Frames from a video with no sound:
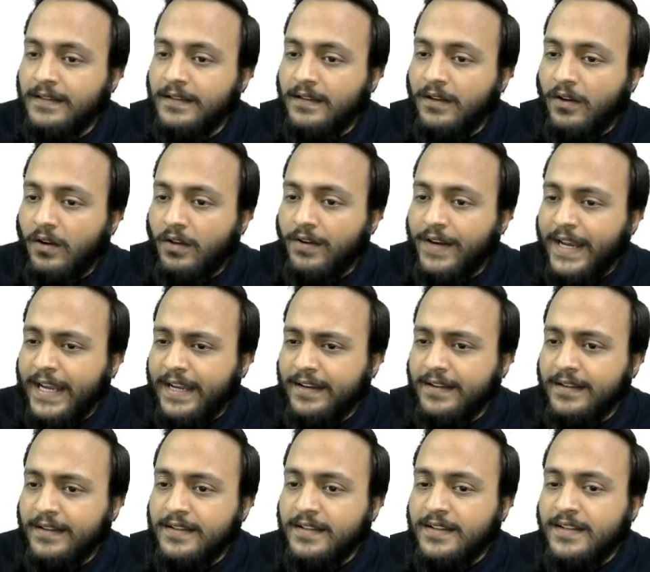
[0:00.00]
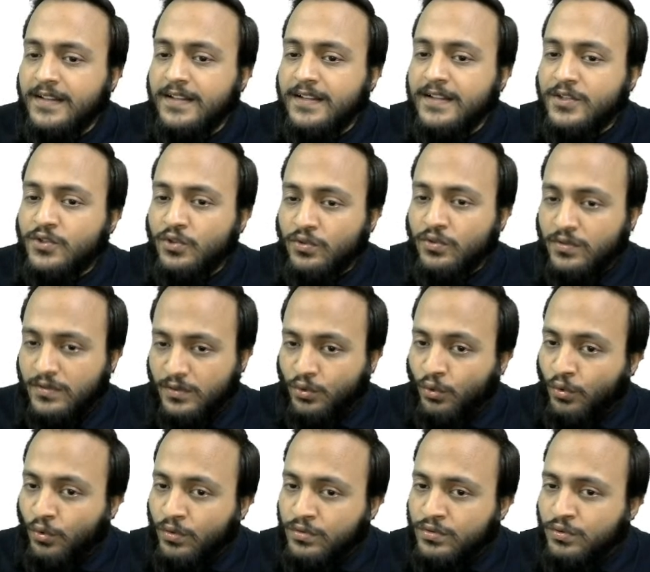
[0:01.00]
All right. So
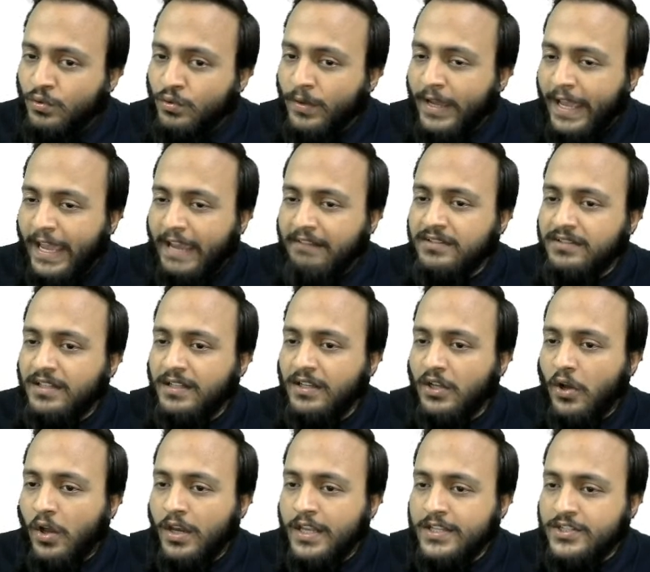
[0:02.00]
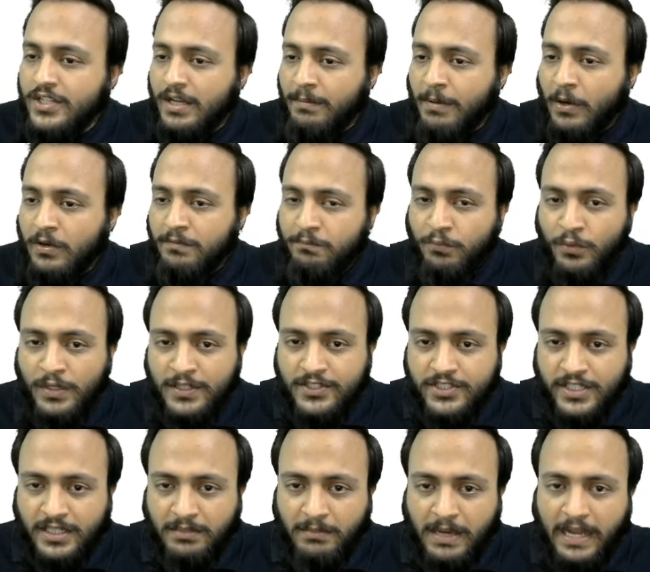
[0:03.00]
those who have the knowledge about Puran
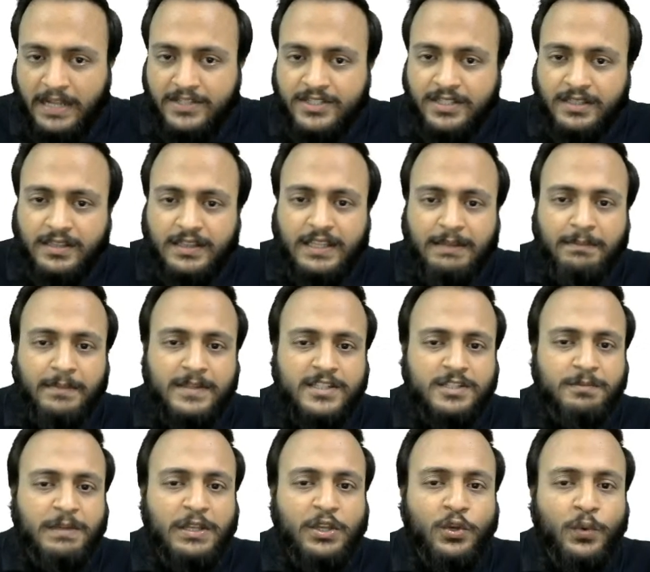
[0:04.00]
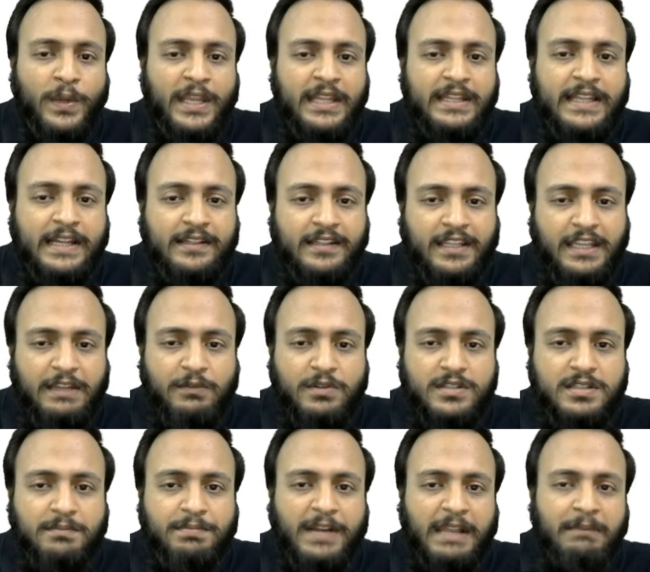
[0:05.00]
Chand Mahajan, they must be knowing that he was
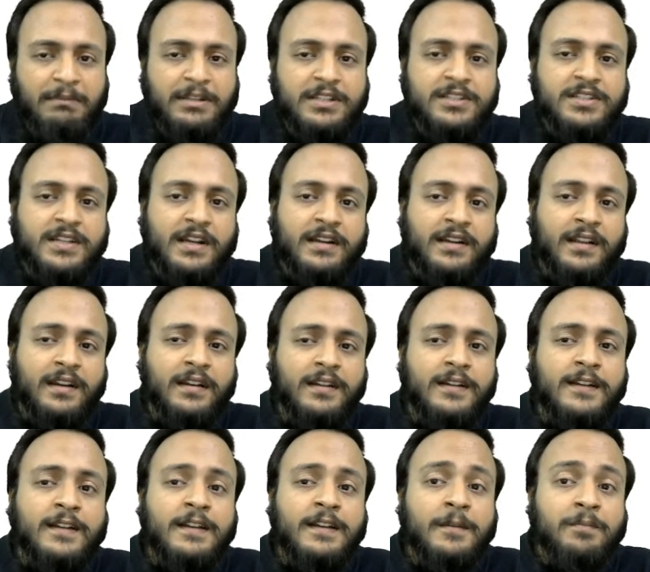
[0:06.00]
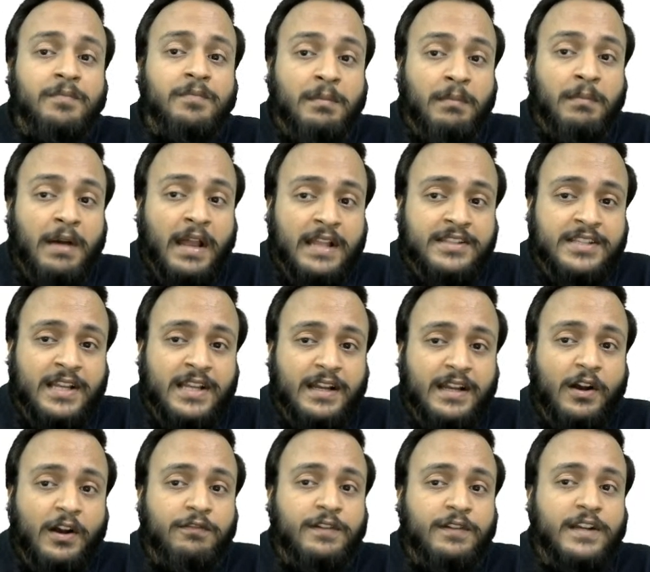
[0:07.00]
the Prime Minister under Maharaja
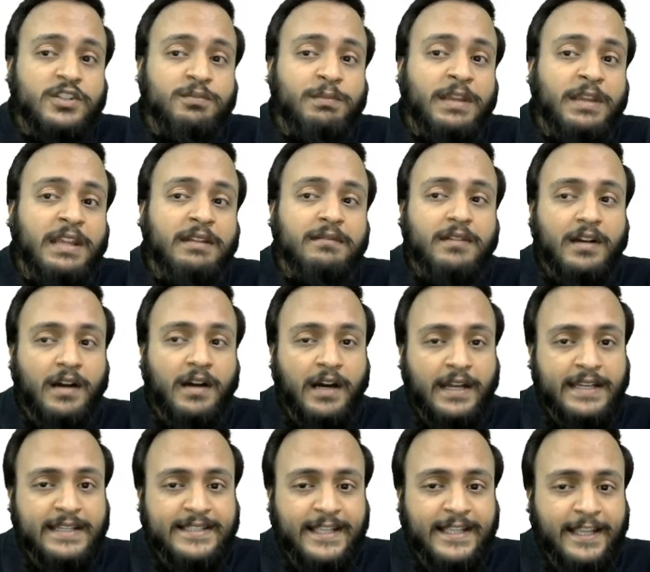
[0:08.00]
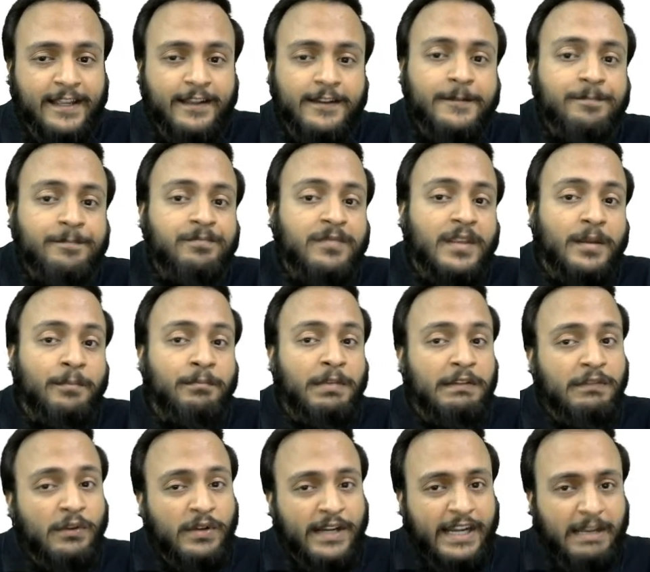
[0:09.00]
of Kashmir, Hari Singh,
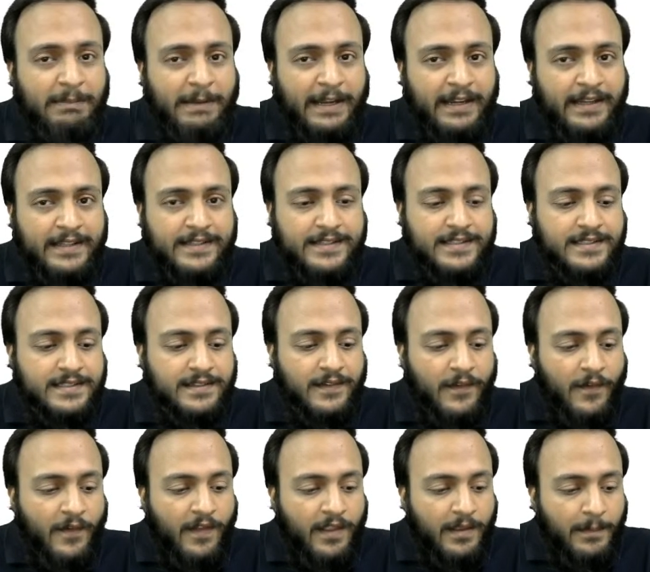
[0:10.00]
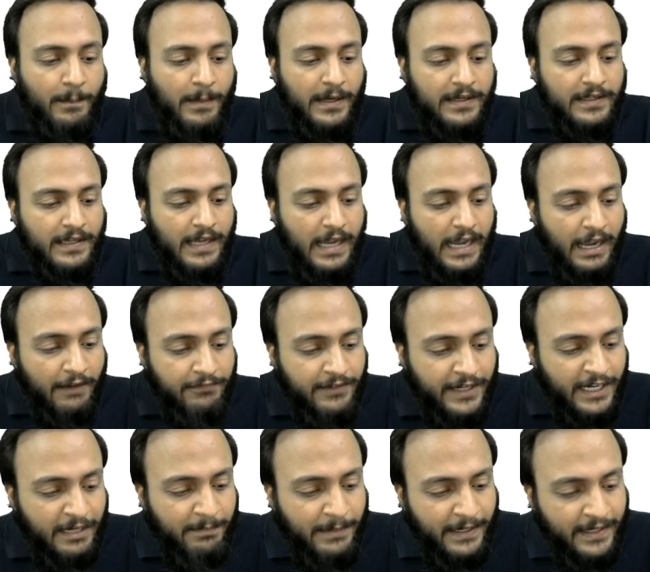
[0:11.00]
before independence. But after
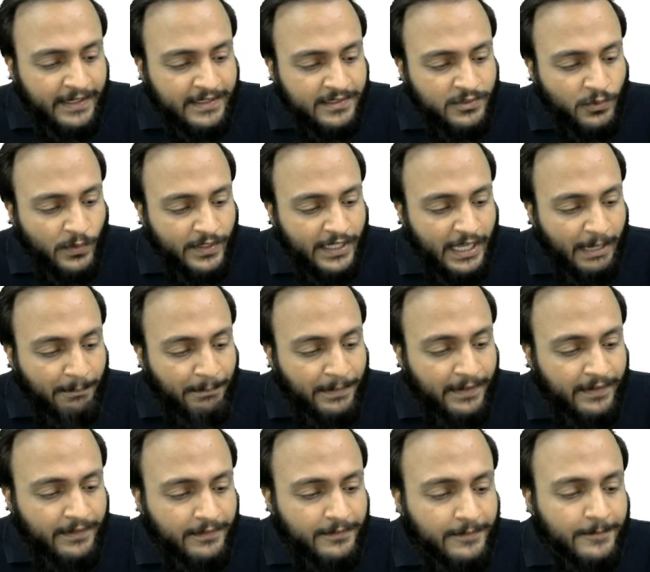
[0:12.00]
independence, what happened?